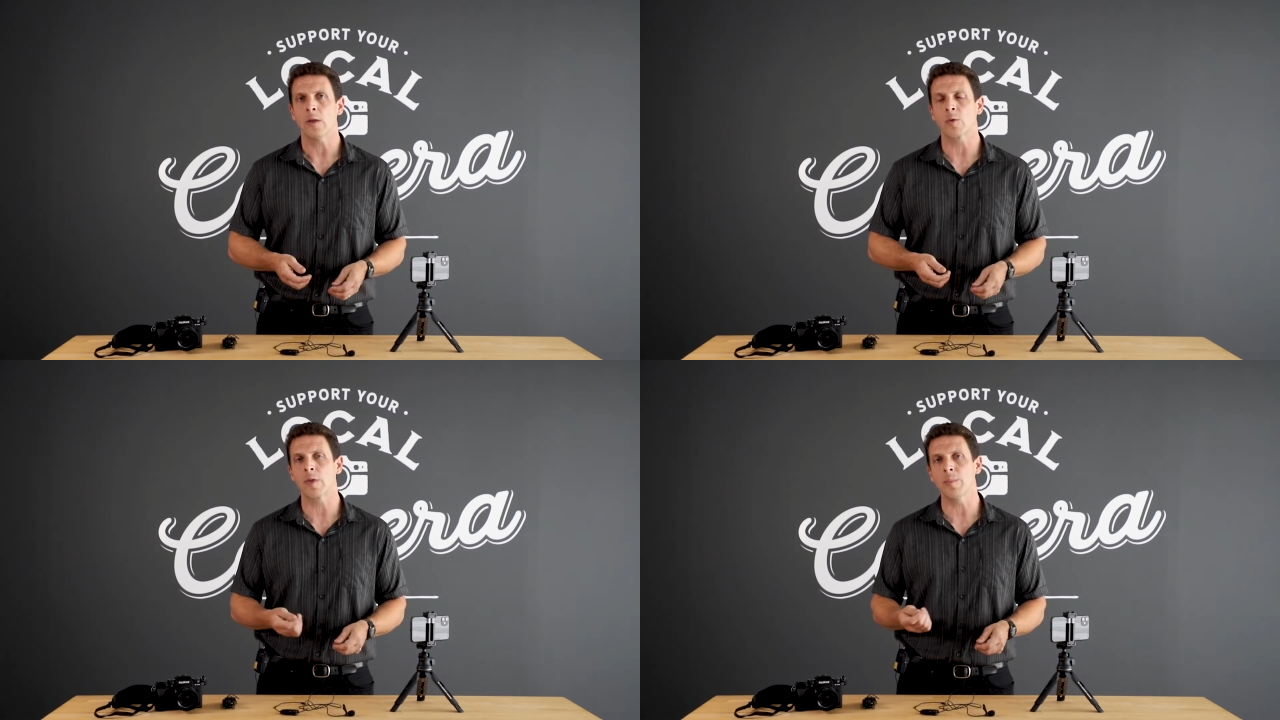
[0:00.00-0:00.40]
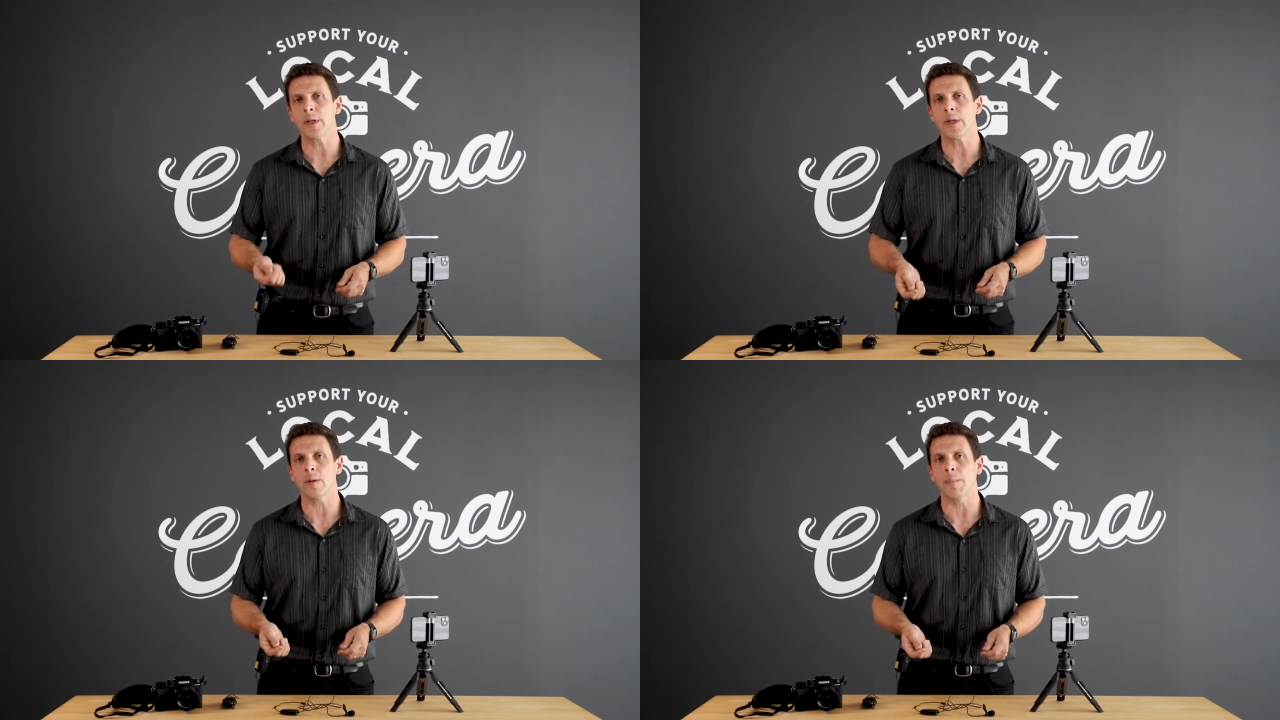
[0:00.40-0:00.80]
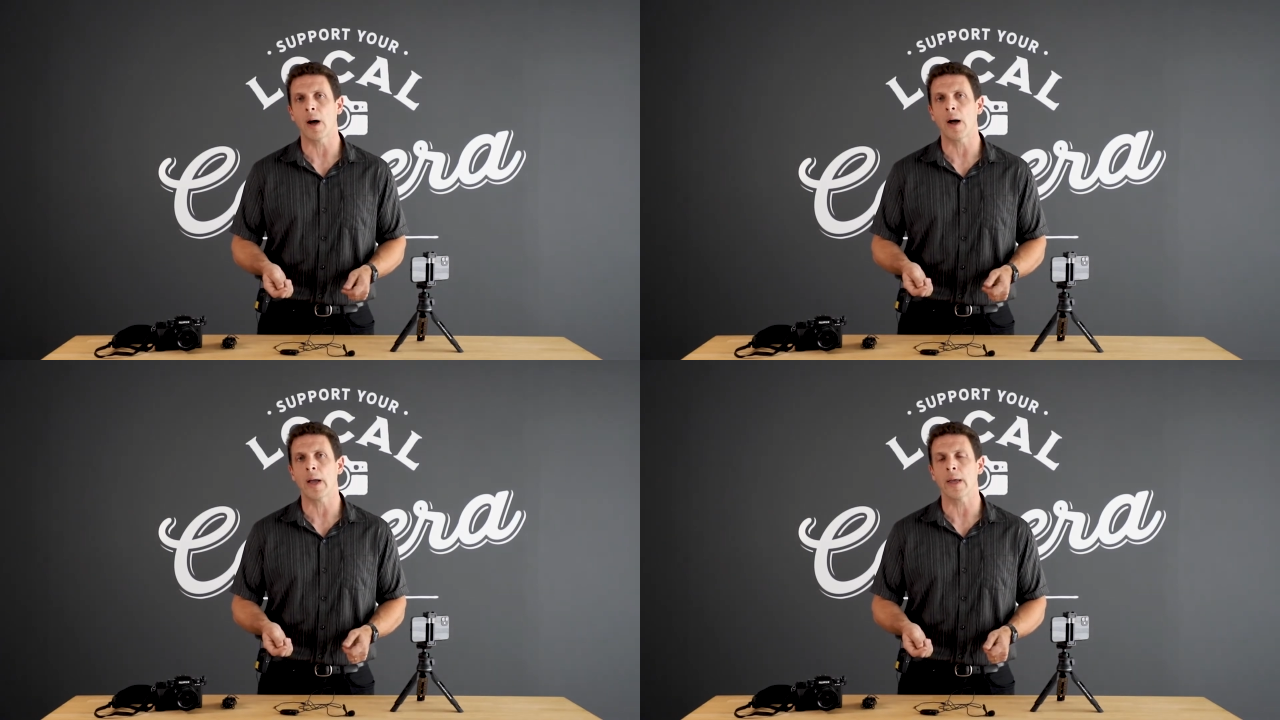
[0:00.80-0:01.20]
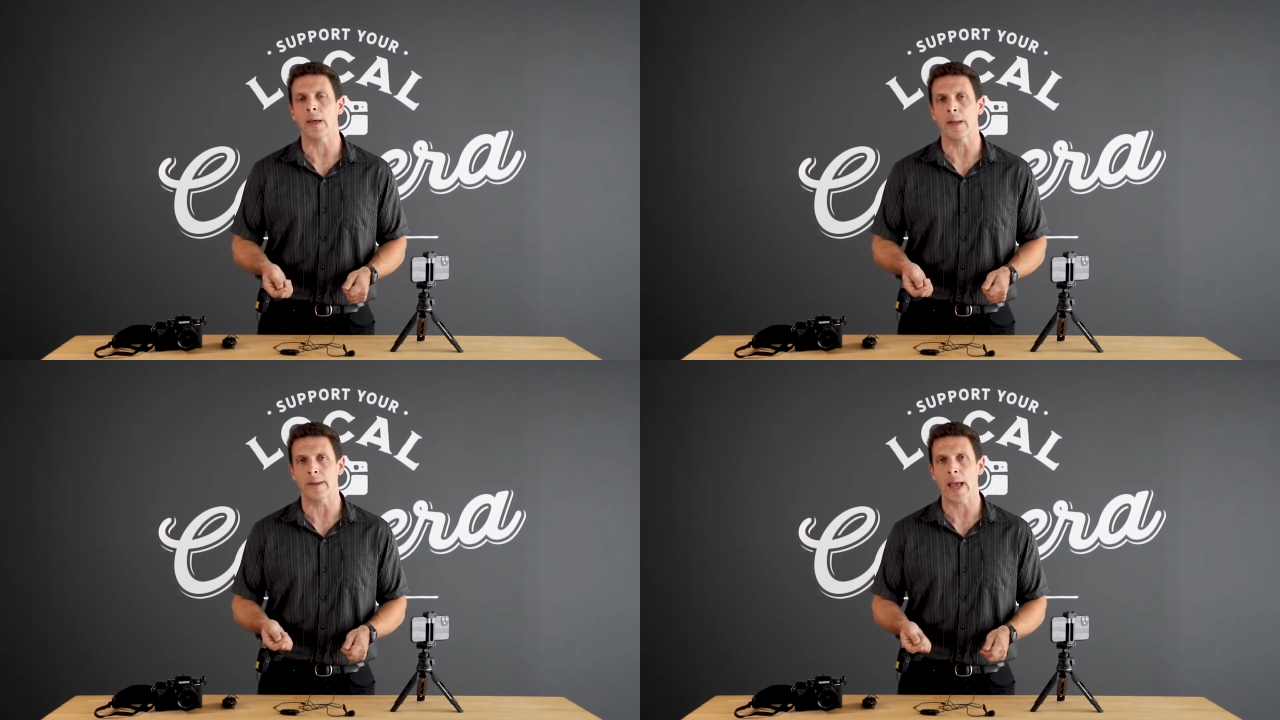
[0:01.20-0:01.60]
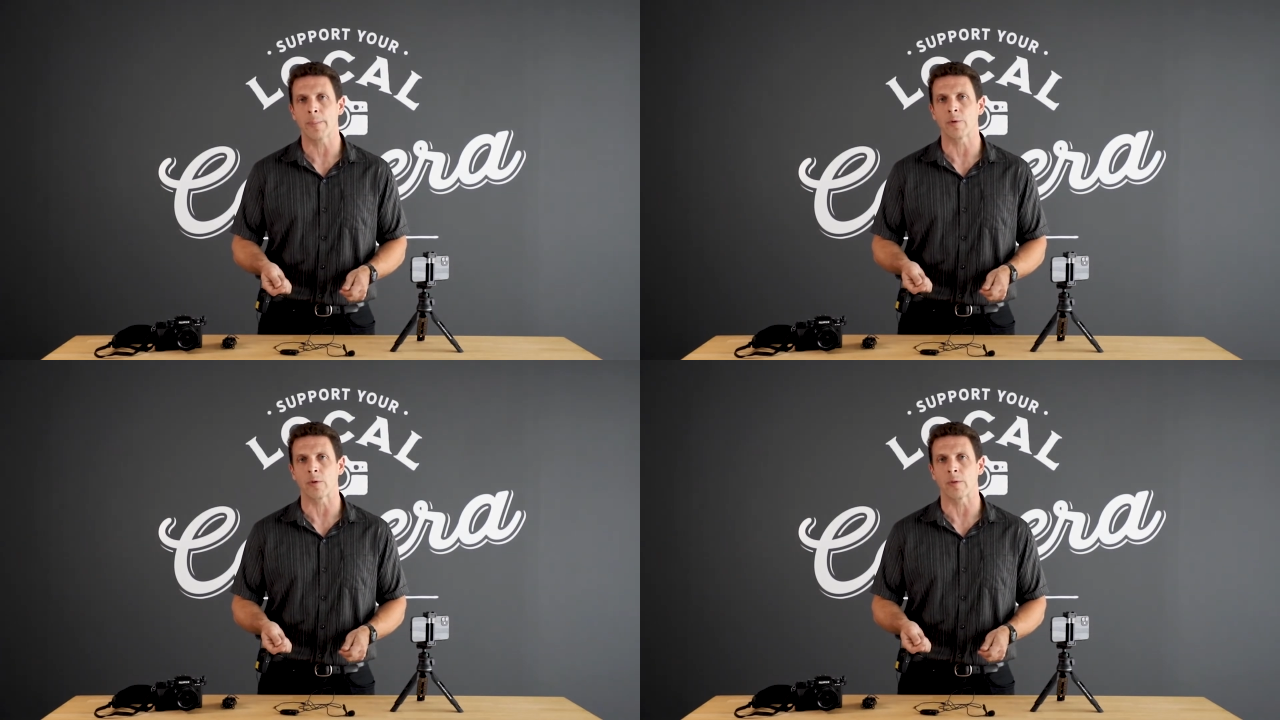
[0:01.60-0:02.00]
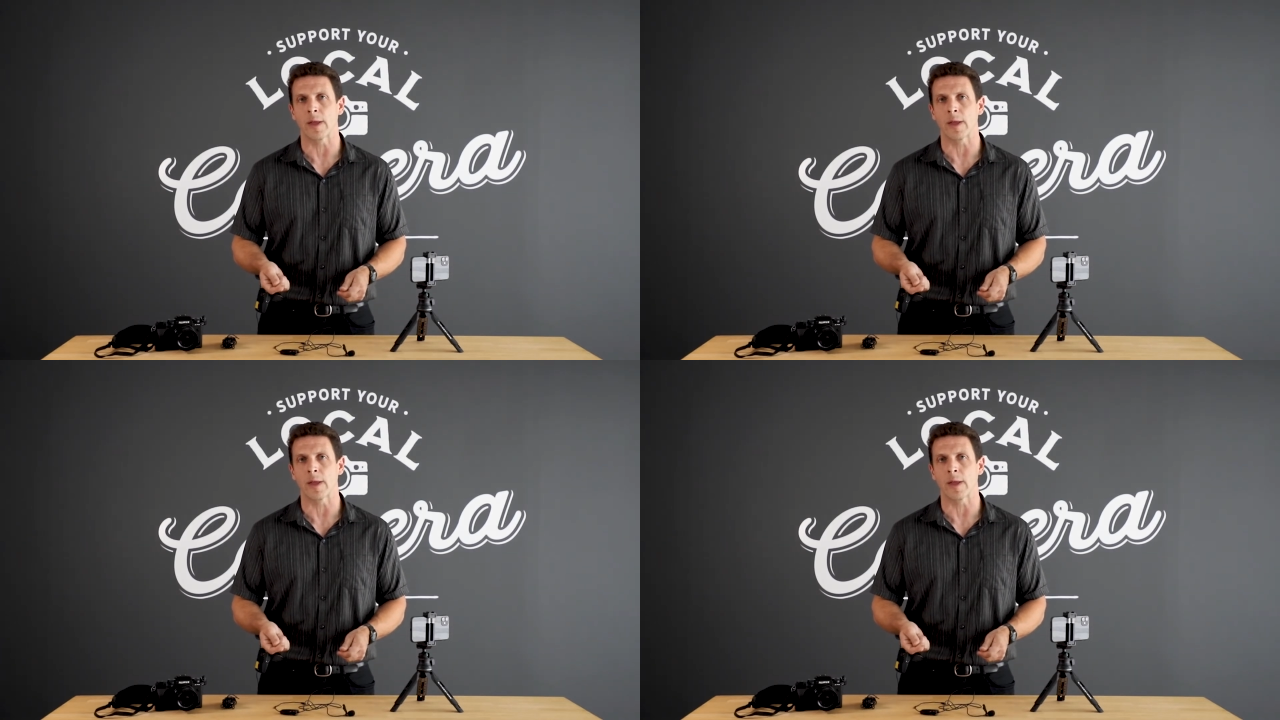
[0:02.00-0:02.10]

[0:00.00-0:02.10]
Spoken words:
you'll simply need to buy an adapter